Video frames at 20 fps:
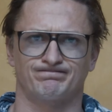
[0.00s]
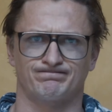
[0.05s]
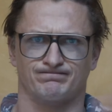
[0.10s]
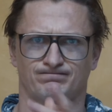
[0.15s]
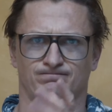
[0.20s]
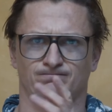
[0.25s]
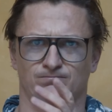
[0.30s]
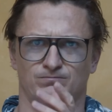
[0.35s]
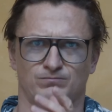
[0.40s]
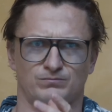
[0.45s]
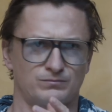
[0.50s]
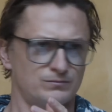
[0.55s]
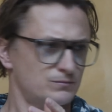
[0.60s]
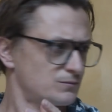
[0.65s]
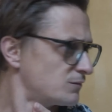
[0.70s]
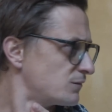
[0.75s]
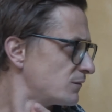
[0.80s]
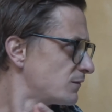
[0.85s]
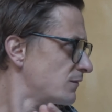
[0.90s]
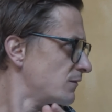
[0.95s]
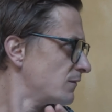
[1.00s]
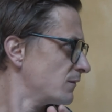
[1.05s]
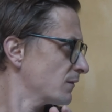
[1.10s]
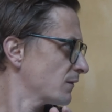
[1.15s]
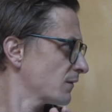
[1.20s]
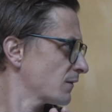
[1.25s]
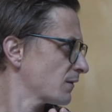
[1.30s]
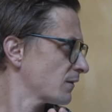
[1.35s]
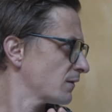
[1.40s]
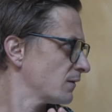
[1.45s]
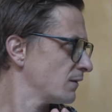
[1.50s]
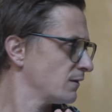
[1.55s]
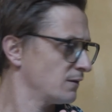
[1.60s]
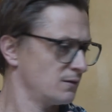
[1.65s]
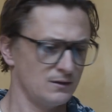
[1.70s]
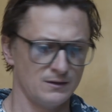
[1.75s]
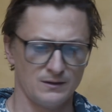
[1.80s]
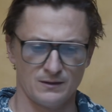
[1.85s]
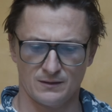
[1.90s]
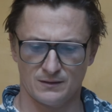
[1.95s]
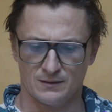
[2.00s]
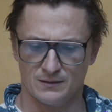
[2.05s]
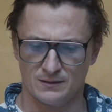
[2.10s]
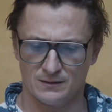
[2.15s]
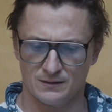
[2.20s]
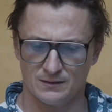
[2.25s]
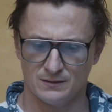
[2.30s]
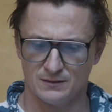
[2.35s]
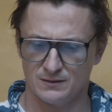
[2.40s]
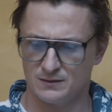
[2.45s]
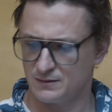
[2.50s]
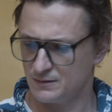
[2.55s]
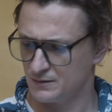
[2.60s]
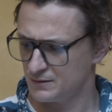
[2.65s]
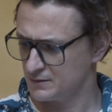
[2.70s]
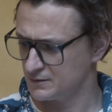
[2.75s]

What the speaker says: (no one is talking)